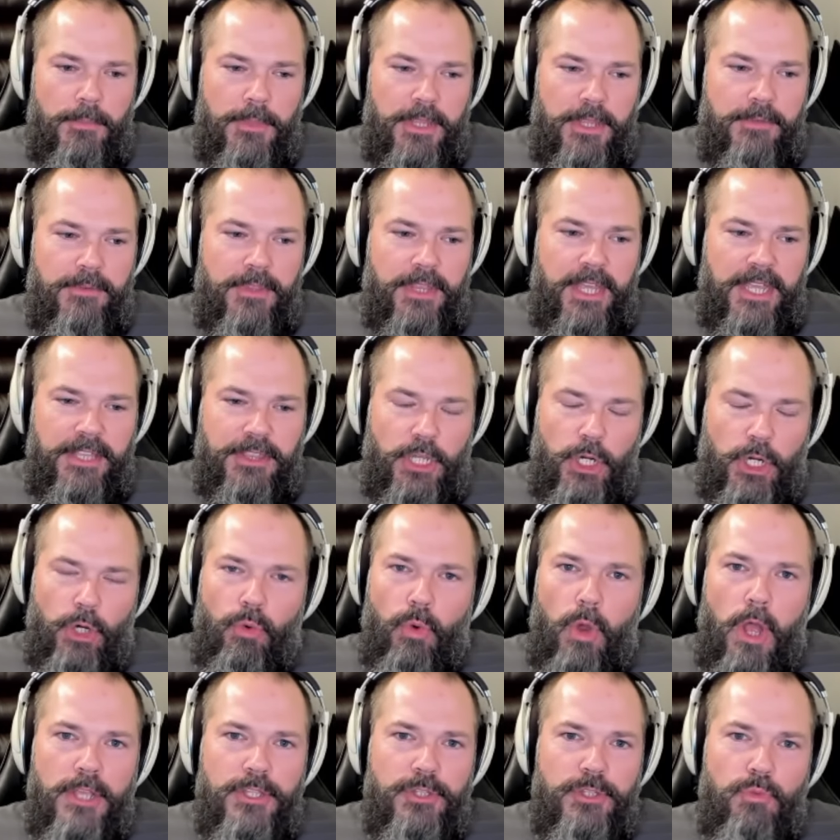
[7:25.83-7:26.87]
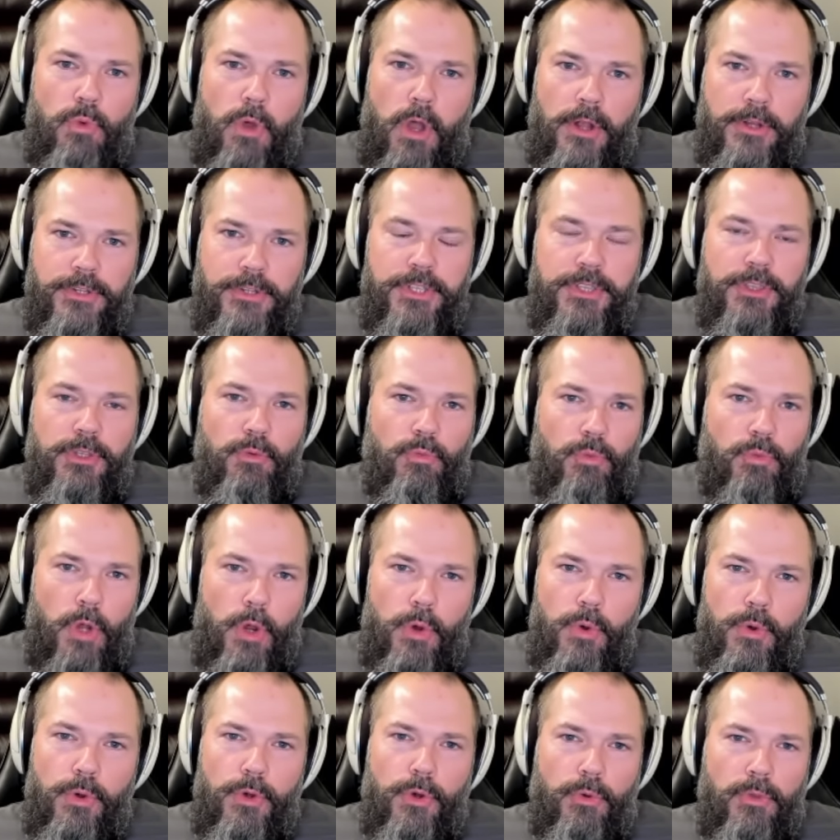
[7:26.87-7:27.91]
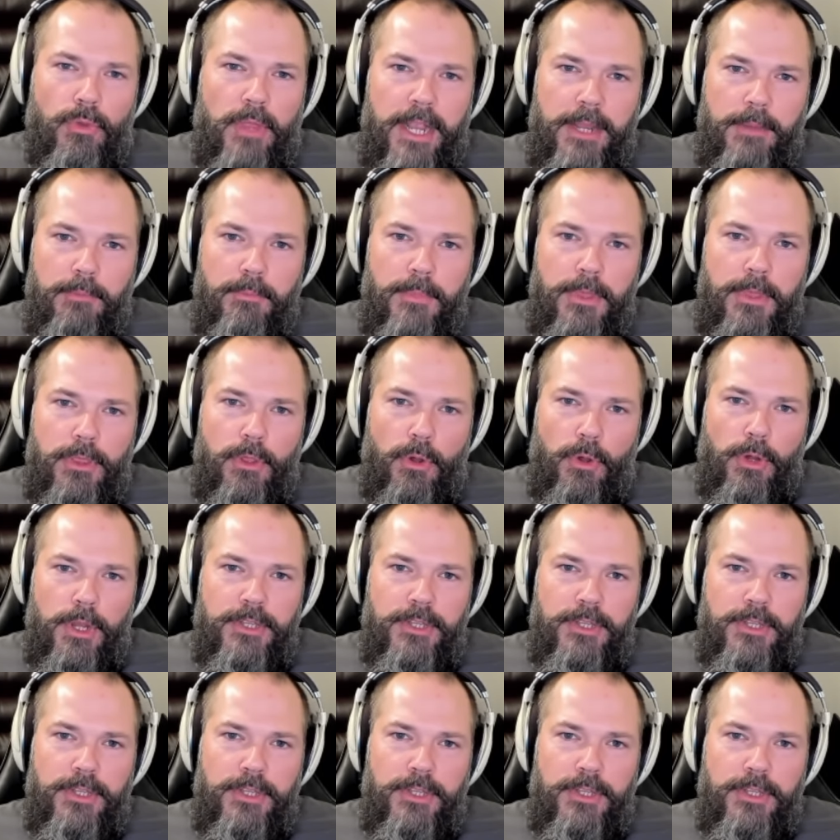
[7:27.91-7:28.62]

even like the crosswalks in the road, or like they're,